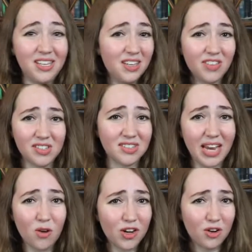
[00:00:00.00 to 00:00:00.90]
even
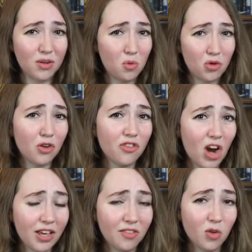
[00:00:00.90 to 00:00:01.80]
scarier and more
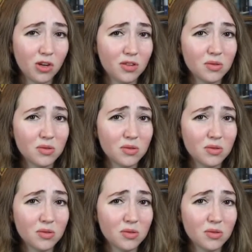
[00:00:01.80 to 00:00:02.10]
nerve-wracking for you.